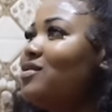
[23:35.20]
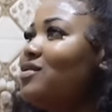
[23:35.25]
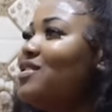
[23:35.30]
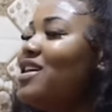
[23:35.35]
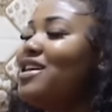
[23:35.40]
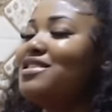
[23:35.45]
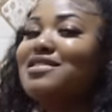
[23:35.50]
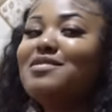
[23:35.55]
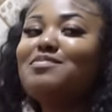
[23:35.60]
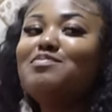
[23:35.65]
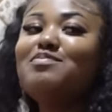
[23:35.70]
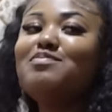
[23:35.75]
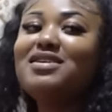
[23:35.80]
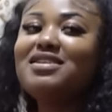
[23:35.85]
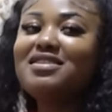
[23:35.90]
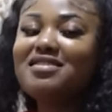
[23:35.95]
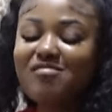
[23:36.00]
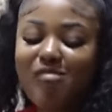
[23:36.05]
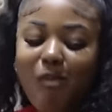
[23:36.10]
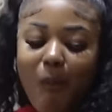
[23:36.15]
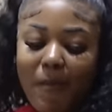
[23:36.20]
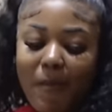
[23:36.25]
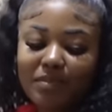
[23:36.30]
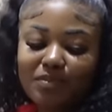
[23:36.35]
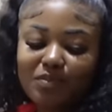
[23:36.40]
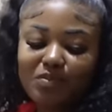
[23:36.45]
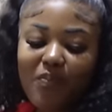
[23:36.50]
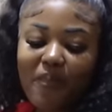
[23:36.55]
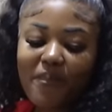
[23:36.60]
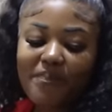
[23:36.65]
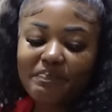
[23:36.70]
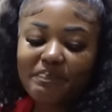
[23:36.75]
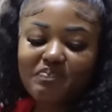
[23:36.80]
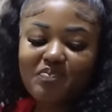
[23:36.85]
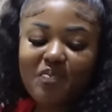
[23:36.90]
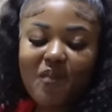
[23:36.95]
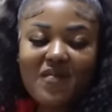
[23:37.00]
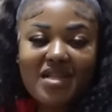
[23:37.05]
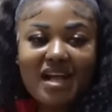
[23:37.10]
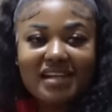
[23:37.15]
That's amazing.
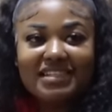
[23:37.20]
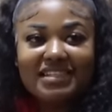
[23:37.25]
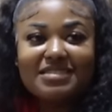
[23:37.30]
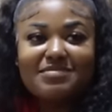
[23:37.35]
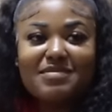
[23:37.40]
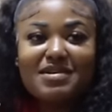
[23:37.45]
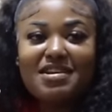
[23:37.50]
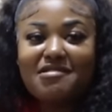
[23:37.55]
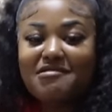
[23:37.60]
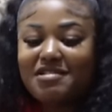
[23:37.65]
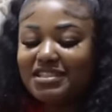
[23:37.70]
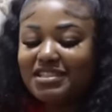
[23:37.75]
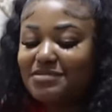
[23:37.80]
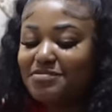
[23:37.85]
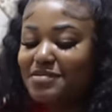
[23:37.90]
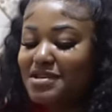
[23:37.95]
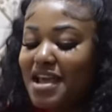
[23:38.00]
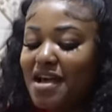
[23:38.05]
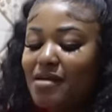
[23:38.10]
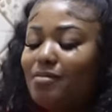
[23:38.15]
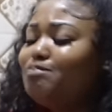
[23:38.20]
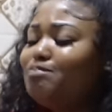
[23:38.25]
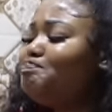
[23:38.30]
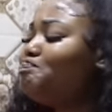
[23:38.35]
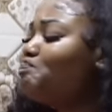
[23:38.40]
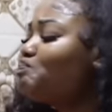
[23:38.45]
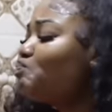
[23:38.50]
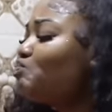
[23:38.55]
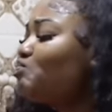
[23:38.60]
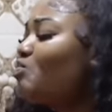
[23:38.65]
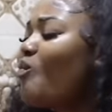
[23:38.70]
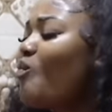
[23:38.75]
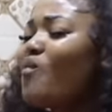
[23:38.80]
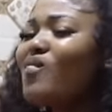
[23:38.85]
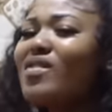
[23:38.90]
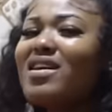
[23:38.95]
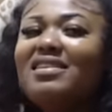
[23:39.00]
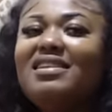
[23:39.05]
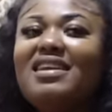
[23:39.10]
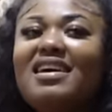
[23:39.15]
I just made a recipe here. Mm.
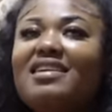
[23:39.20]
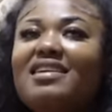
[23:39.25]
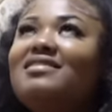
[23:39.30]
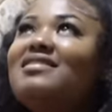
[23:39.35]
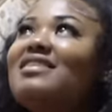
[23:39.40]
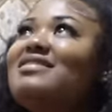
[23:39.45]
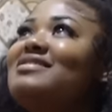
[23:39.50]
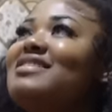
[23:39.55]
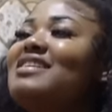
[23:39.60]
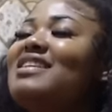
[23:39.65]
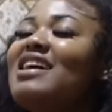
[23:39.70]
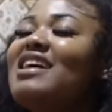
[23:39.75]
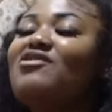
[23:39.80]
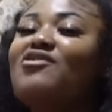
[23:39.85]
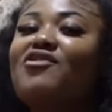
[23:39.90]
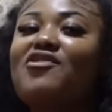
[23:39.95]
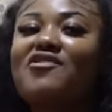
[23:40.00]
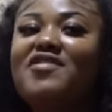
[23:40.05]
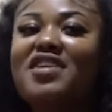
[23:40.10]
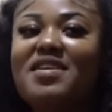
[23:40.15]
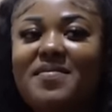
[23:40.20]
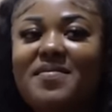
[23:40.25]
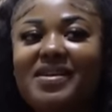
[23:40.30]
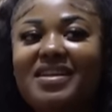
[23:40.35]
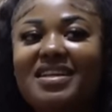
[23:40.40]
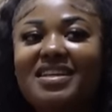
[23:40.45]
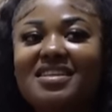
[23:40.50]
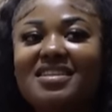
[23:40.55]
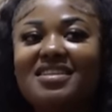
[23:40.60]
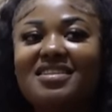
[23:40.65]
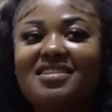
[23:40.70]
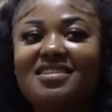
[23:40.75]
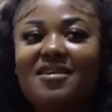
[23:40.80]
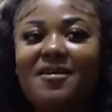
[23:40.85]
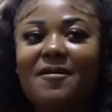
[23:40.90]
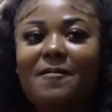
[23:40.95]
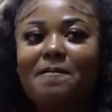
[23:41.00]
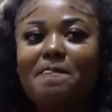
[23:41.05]
There, there's salad cream in this